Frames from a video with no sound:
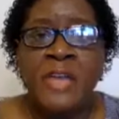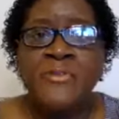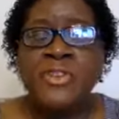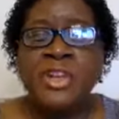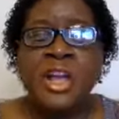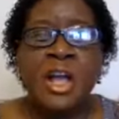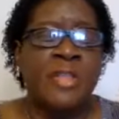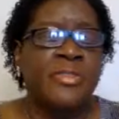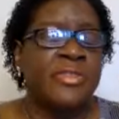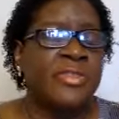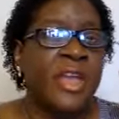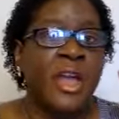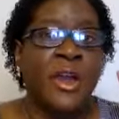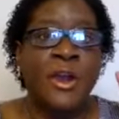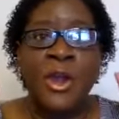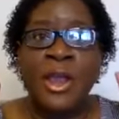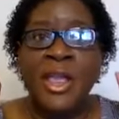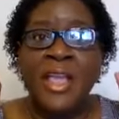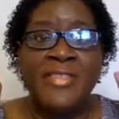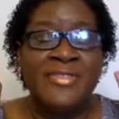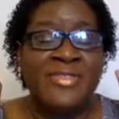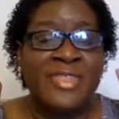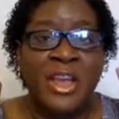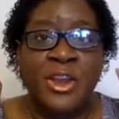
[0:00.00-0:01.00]

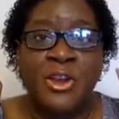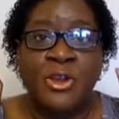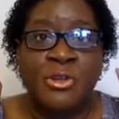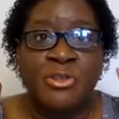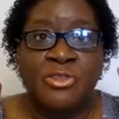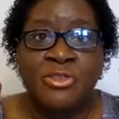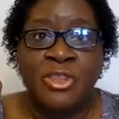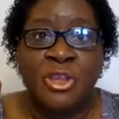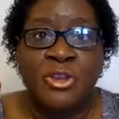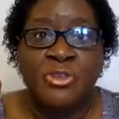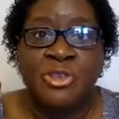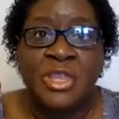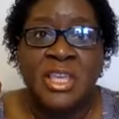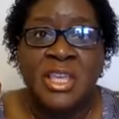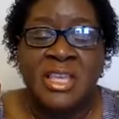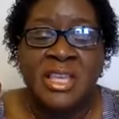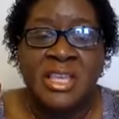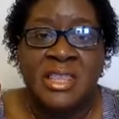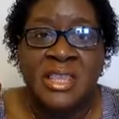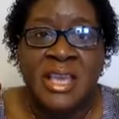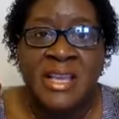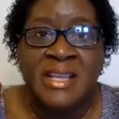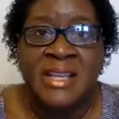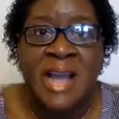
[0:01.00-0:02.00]
they're
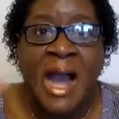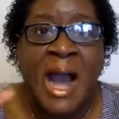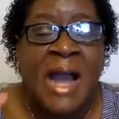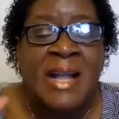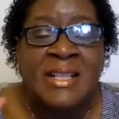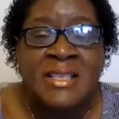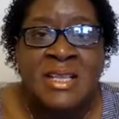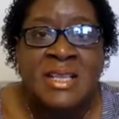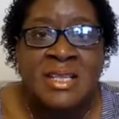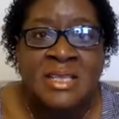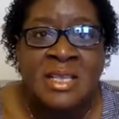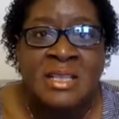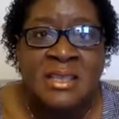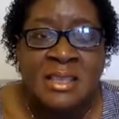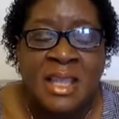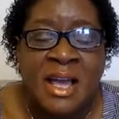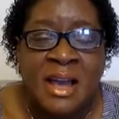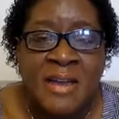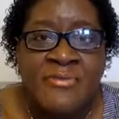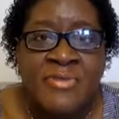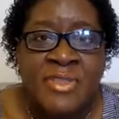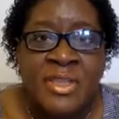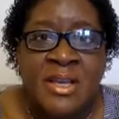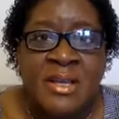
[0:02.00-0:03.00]
thinking that God doesn't
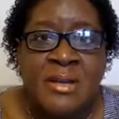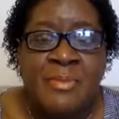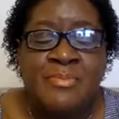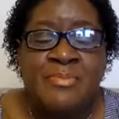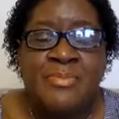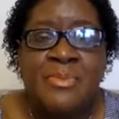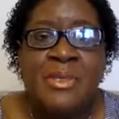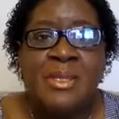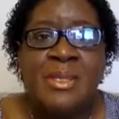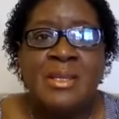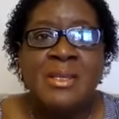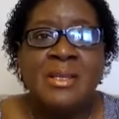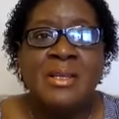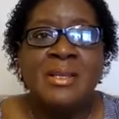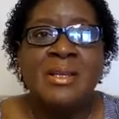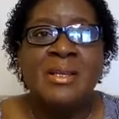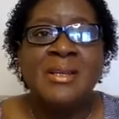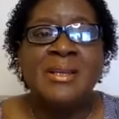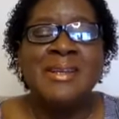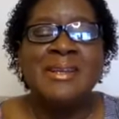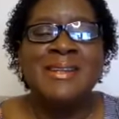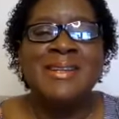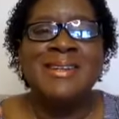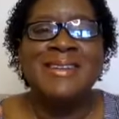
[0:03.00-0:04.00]
love them.
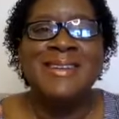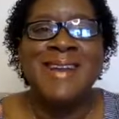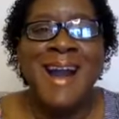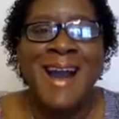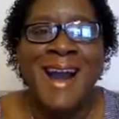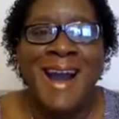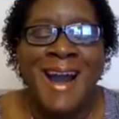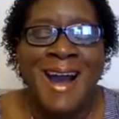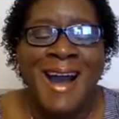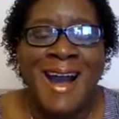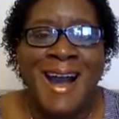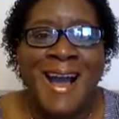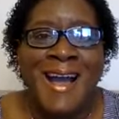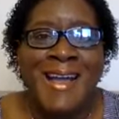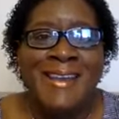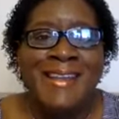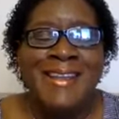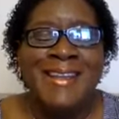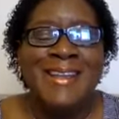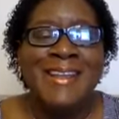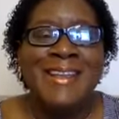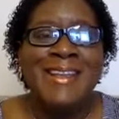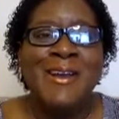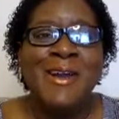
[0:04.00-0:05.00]
God
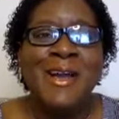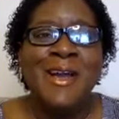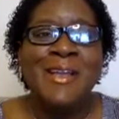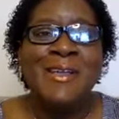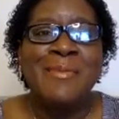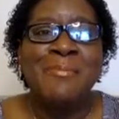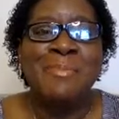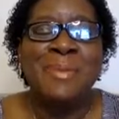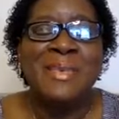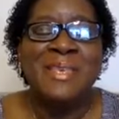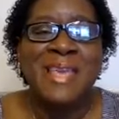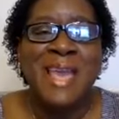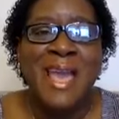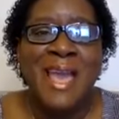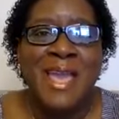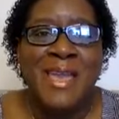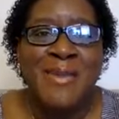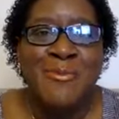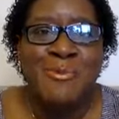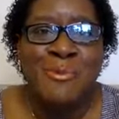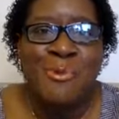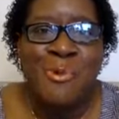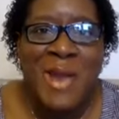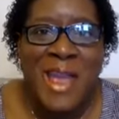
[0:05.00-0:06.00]

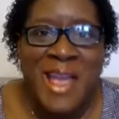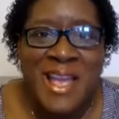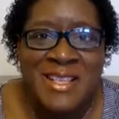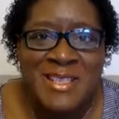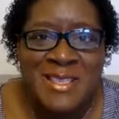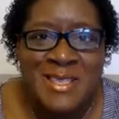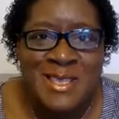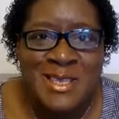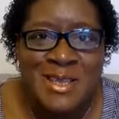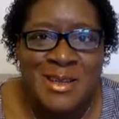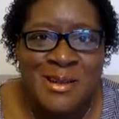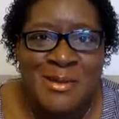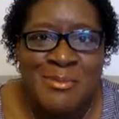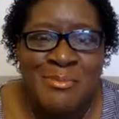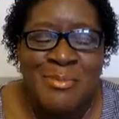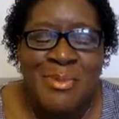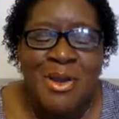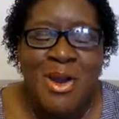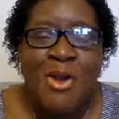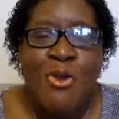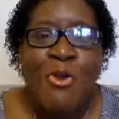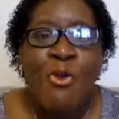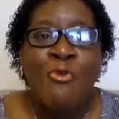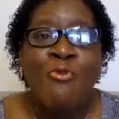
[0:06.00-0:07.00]
became ransom
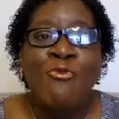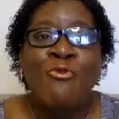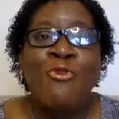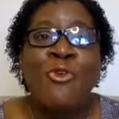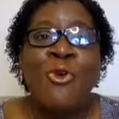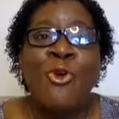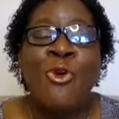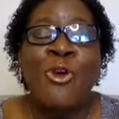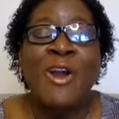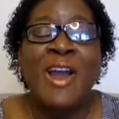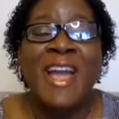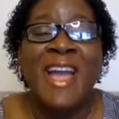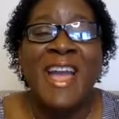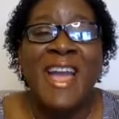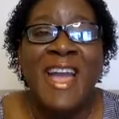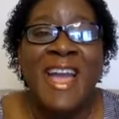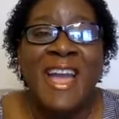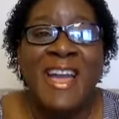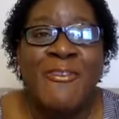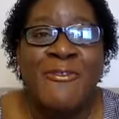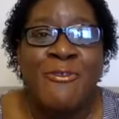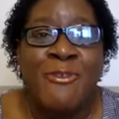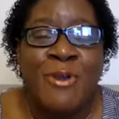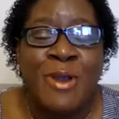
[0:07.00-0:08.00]
for
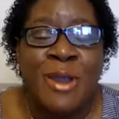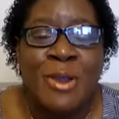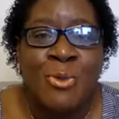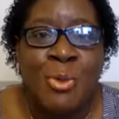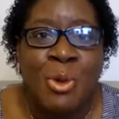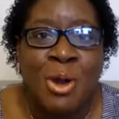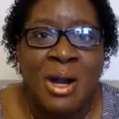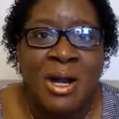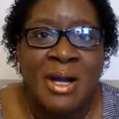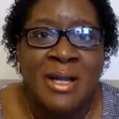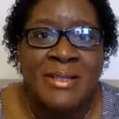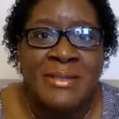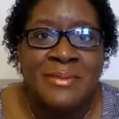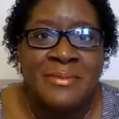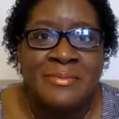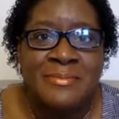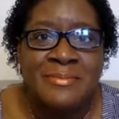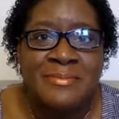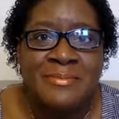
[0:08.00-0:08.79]
everyone.